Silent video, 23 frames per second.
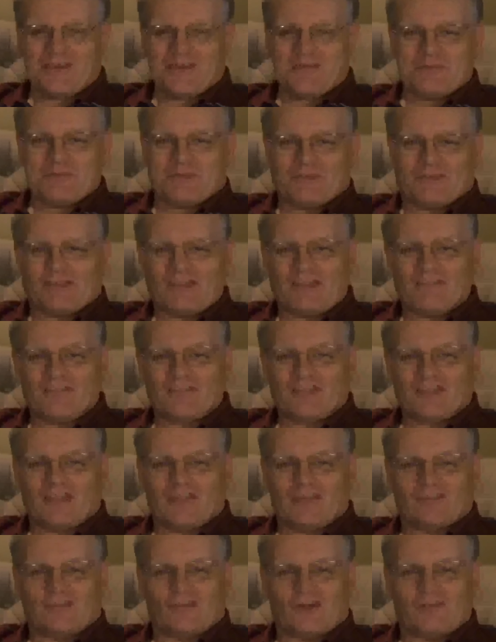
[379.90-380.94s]
But Dave
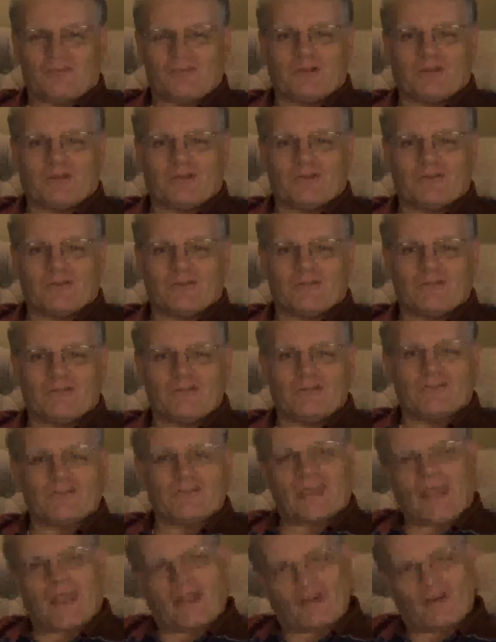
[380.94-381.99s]
stands out because of his
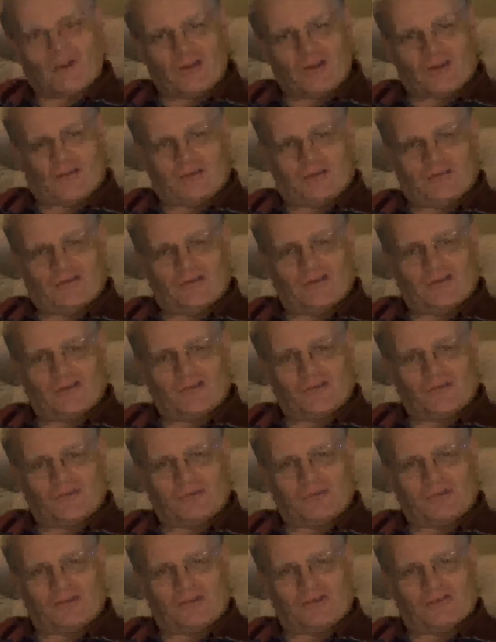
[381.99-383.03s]
character, not
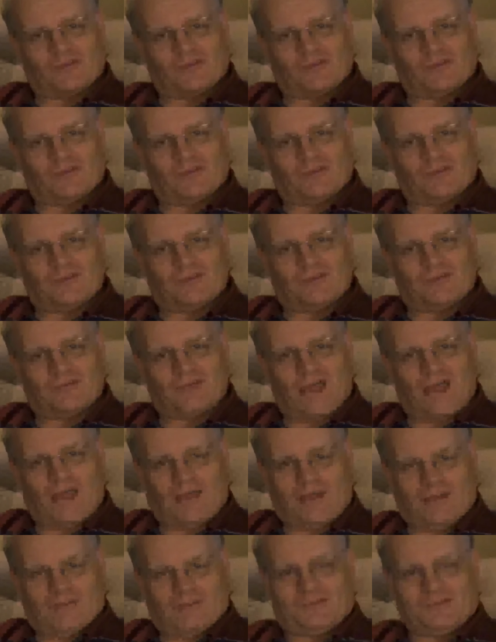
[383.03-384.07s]
just because of his
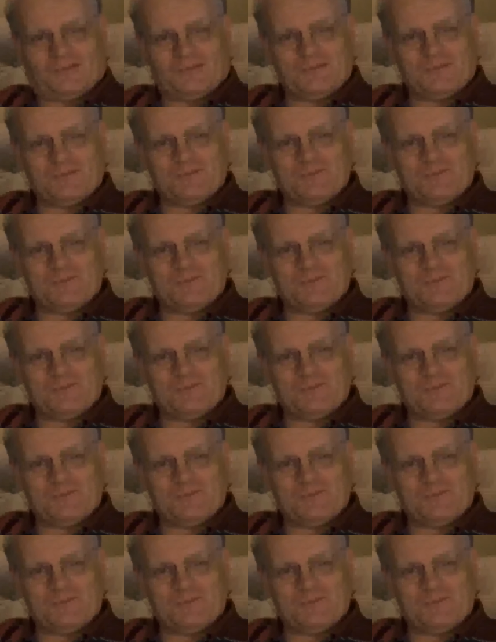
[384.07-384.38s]
size.